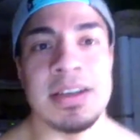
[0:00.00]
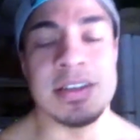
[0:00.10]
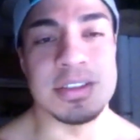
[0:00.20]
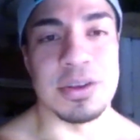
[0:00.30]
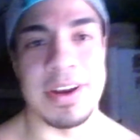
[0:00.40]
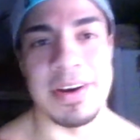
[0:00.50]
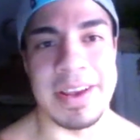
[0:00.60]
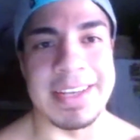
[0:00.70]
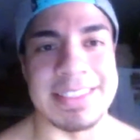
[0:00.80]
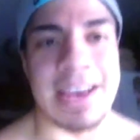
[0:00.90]
So there you
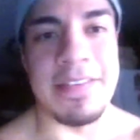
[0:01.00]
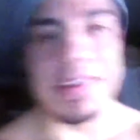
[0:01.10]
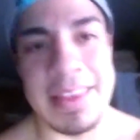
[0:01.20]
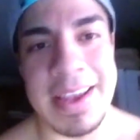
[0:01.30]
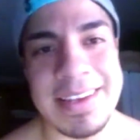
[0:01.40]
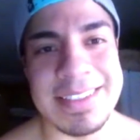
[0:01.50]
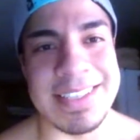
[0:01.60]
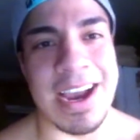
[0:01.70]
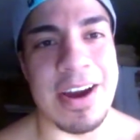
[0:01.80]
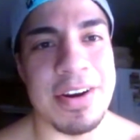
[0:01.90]
guys have it. That is
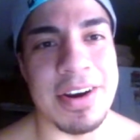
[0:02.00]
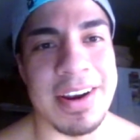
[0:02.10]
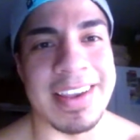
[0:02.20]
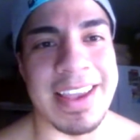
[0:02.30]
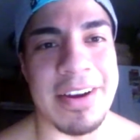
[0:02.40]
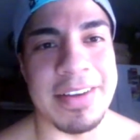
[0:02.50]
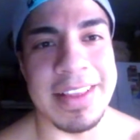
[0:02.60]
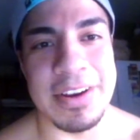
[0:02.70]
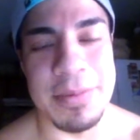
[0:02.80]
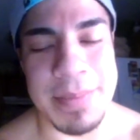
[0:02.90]
how you're going to
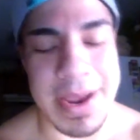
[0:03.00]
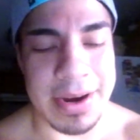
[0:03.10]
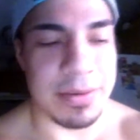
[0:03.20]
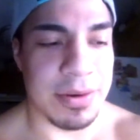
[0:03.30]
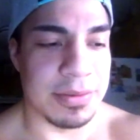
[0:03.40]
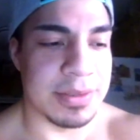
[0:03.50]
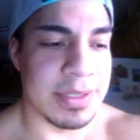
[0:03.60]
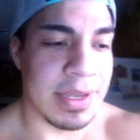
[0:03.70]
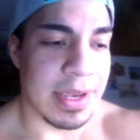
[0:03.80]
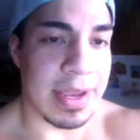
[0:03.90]
calculate your macros.
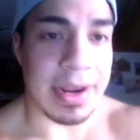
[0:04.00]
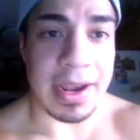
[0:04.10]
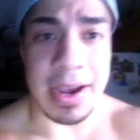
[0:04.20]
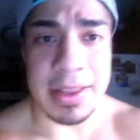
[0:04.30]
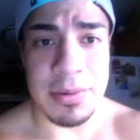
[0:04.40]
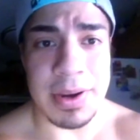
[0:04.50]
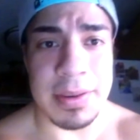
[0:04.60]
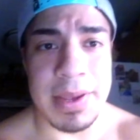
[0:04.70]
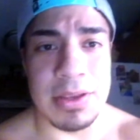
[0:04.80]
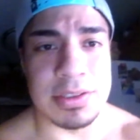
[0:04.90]
And I highly
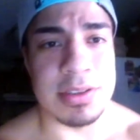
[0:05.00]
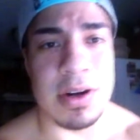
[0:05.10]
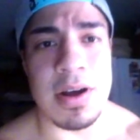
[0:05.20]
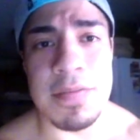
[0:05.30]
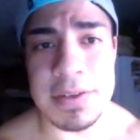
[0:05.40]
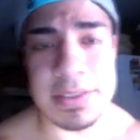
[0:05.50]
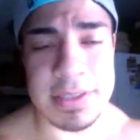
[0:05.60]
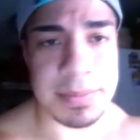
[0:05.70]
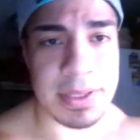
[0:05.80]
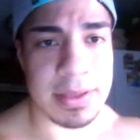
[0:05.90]
recommend you start off with
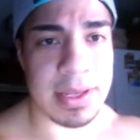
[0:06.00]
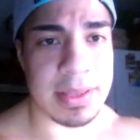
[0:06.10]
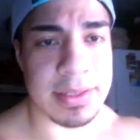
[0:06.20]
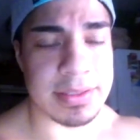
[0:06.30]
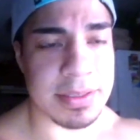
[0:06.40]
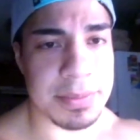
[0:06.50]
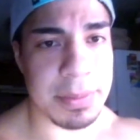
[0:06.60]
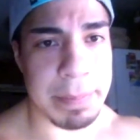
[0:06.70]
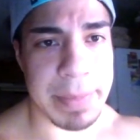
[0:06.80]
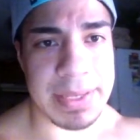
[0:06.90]
something like this,
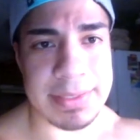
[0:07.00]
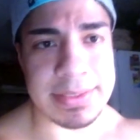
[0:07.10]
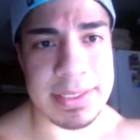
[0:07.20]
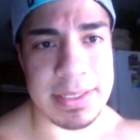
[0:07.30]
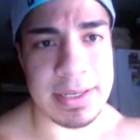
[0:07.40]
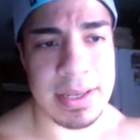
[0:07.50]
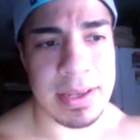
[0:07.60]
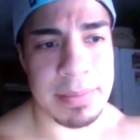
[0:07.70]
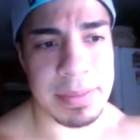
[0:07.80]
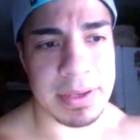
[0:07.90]
something basic,
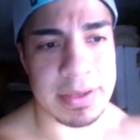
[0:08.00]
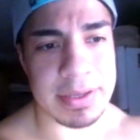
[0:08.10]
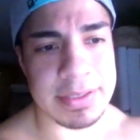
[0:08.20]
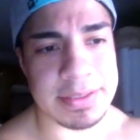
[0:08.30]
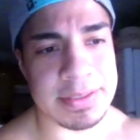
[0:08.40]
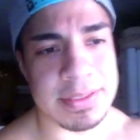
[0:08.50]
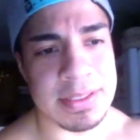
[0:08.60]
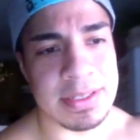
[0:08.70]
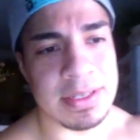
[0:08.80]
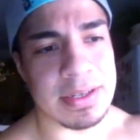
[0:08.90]
because
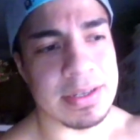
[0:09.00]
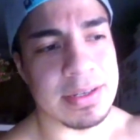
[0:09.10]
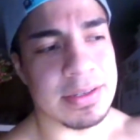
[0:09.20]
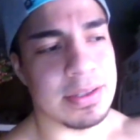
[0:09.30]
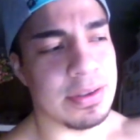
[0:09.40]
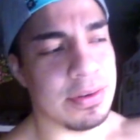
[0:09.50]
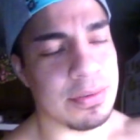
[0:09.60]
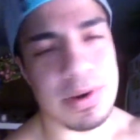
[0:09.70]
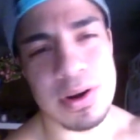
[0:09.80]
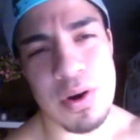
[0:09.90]
you
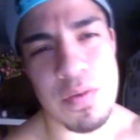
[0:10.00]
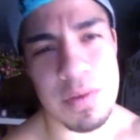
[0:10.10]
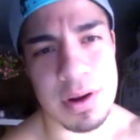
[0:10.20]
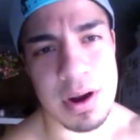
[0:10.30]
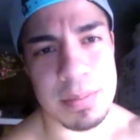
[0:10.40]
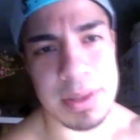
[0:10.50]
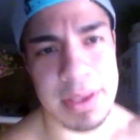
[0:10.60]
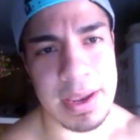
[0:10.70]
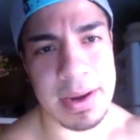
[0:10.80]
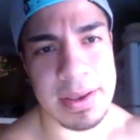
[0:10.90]
don't want to
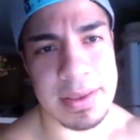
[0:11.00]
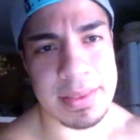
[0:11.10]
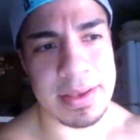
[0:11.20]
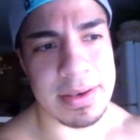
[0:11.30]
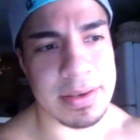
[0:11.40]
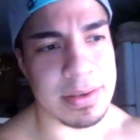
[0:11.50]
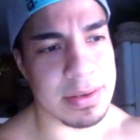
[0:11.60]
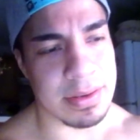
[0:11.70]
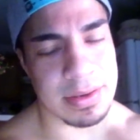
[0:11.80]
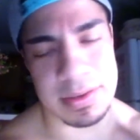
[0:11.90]
overcomplicate it, then
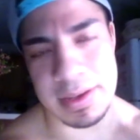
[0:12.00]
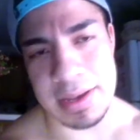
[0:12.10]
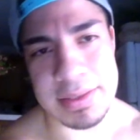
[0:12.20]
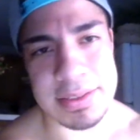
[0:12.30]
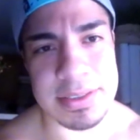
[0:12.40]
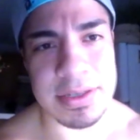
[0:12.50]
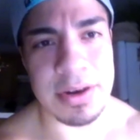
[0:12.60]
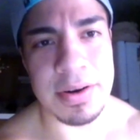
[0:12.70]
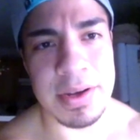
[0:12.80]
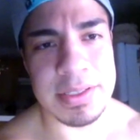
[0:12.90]
get
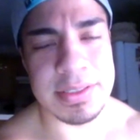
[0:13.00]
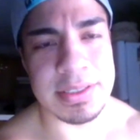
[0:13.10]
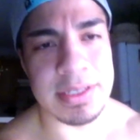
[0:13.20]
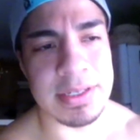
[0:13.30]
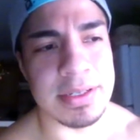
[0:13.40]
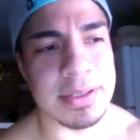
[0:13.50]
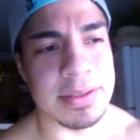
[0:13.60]
discouraged and